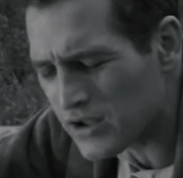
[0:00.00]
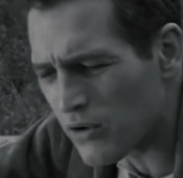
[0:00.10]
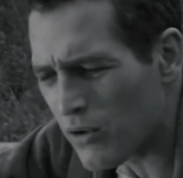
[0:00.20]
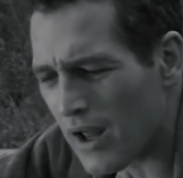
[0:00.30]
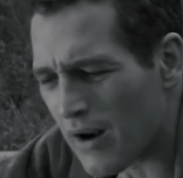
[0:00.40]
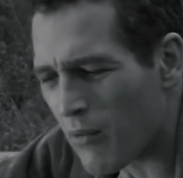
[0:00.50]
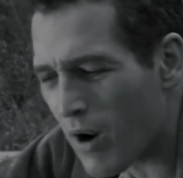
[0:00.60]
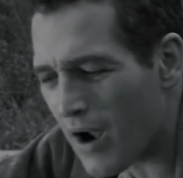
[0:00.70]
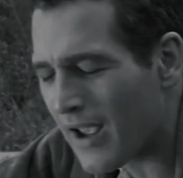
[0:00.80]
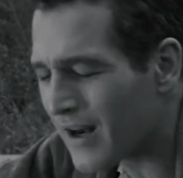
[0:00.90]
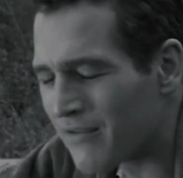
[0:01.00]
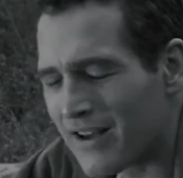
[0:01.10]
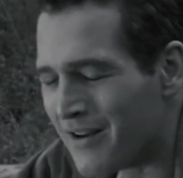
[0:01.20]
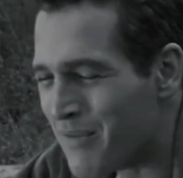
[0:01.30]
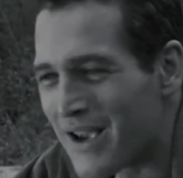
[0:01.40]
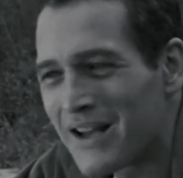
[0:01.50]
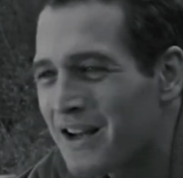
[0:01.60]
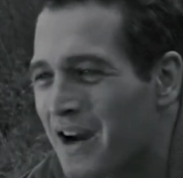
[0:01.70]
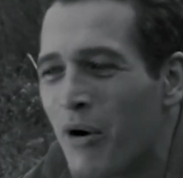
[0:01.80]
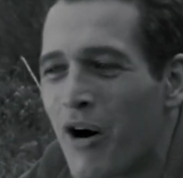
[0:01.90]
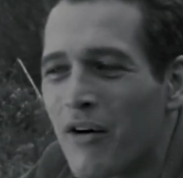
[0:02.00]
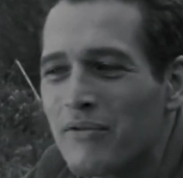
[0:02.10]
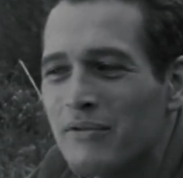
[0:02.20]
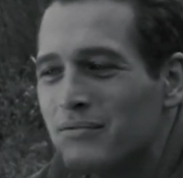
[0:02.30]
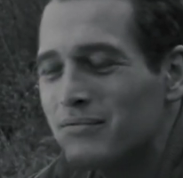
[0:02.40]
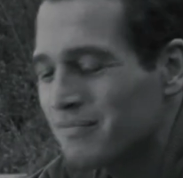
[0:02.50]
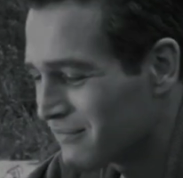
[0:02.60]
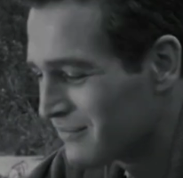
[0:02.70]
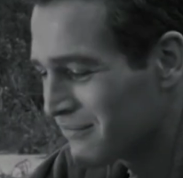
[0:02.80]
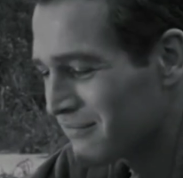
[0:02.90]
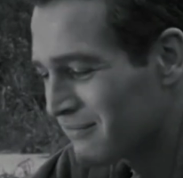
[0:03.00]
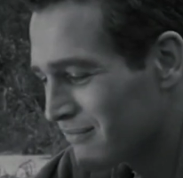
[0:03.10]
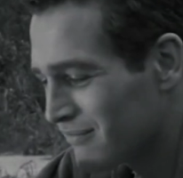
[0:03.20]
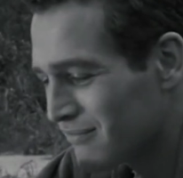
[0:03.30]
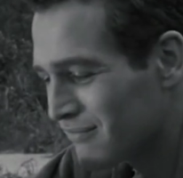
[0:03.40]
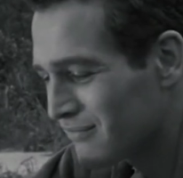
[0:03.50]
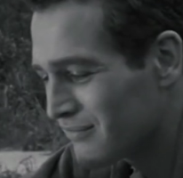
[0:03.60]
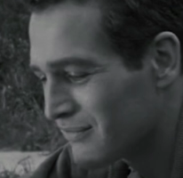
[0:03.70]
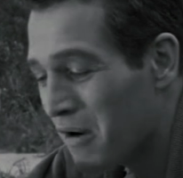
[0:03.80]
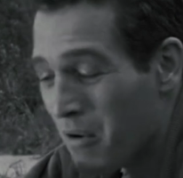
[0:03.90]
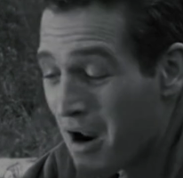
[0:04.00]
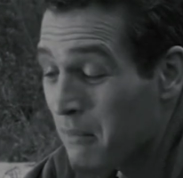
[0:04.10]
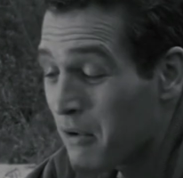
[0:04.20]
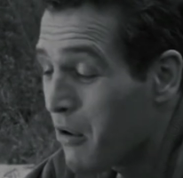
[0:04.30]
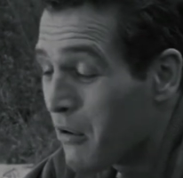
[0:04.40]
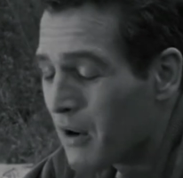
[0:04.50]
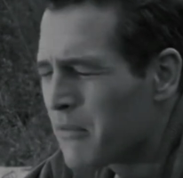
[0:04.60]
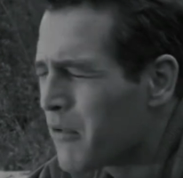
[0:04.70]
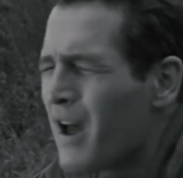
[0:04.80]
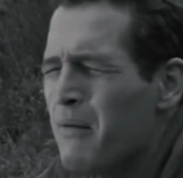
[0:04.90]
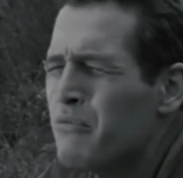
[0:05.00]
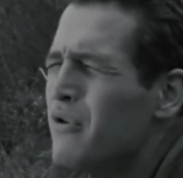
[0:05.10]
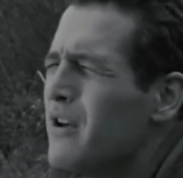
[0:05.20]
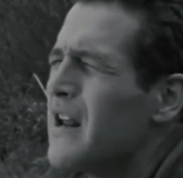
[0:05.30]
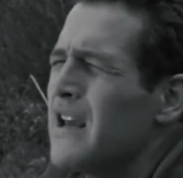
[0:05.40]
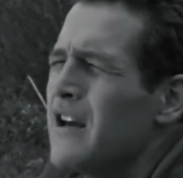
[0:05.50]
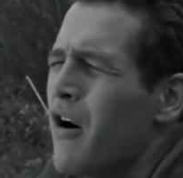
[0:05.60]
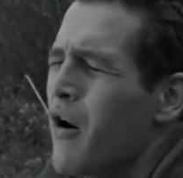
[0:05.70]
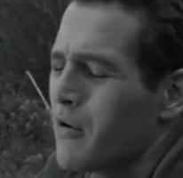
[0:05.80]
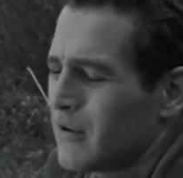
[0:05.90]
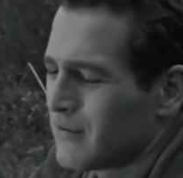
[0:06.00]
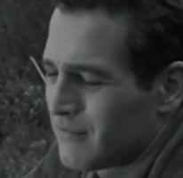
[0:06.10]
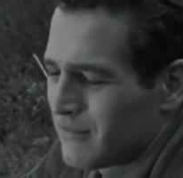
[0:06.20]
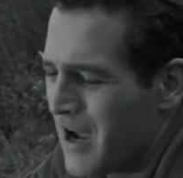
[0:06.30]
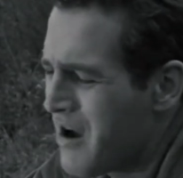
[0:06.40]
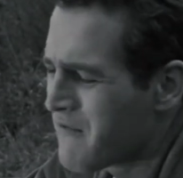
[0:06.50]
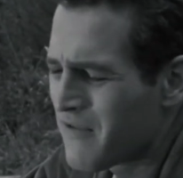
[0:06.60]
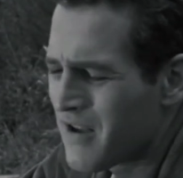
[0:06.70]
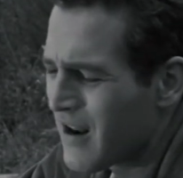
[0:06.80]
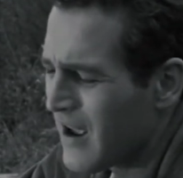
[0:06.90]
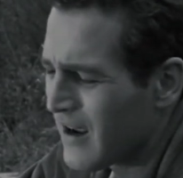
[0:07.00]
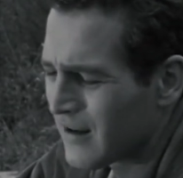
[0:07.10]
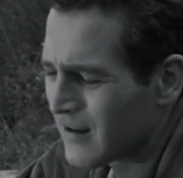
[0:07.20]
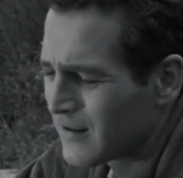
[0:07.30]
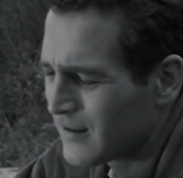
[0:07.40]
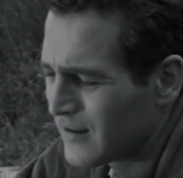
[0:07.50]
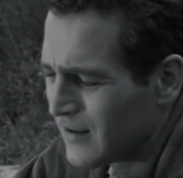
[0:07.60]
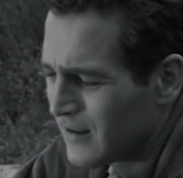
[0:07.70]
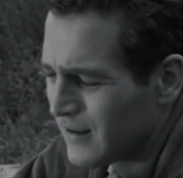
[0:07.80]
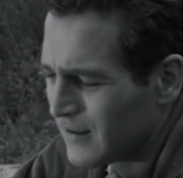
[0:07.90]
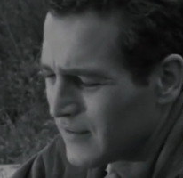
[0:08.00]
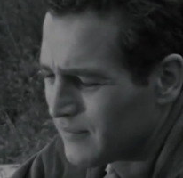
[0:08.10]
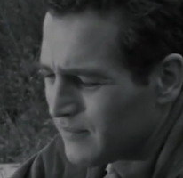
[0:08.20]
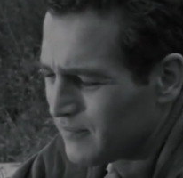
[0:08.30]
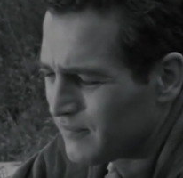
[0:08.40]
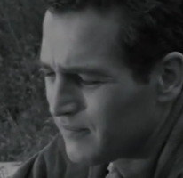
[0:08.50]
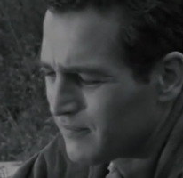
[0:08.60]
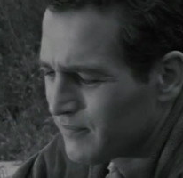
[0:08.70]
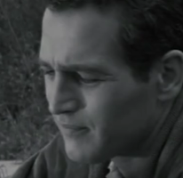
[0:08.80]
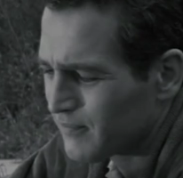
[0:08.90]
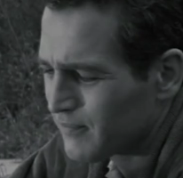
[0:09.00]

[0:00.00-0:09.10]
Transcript: you. These words don't impact Eddie like they should. Eddie has a moral flaw in that he believes the only one that can help